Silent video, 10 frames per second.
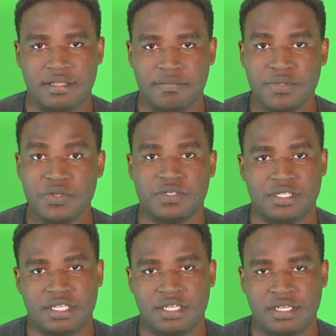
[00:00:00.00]
the
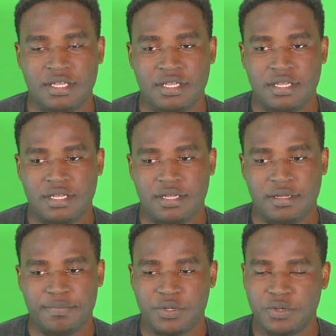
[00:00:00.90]
music,
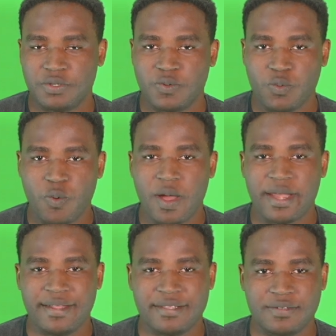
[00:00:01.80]
because we
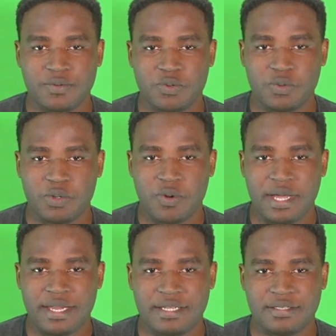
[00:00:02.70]
wanted
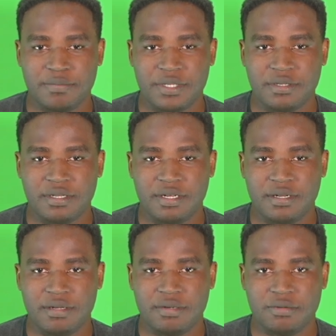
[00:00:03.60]
it to be
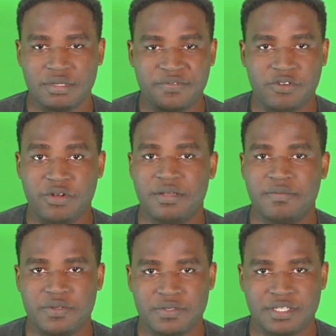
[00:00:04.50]

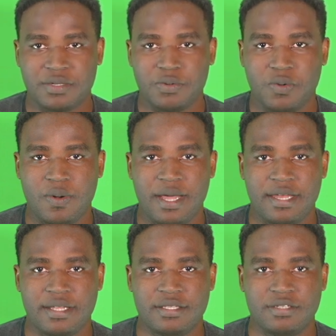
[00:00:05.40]
reverent music. We
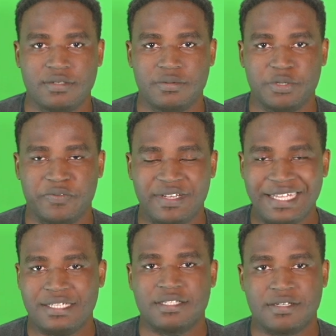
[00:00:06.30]
wanted it to
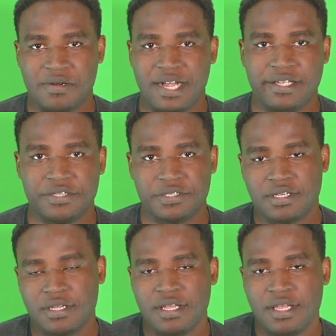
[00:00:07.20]
reflect
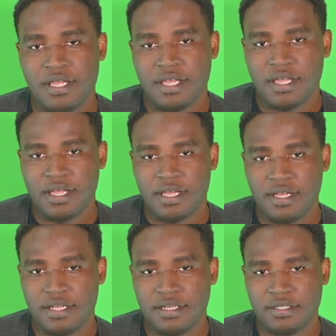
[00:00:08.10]
Christ,
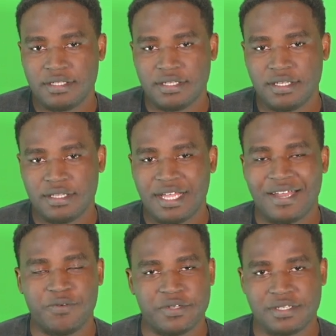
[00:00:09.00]
and
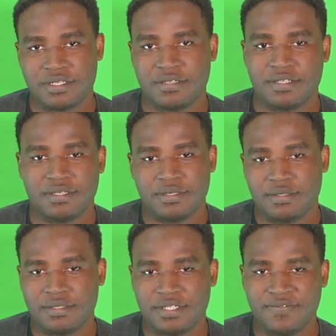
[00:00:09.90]
that was
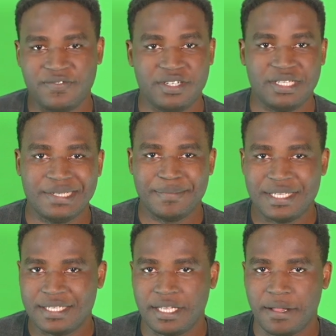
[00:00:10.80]
severely
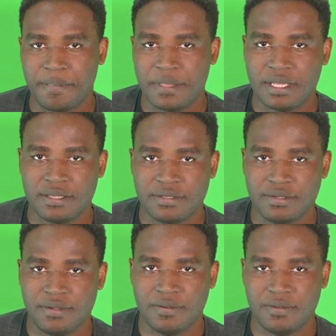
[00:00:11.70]
missing.
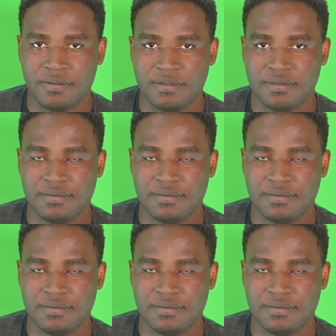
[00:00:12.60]
So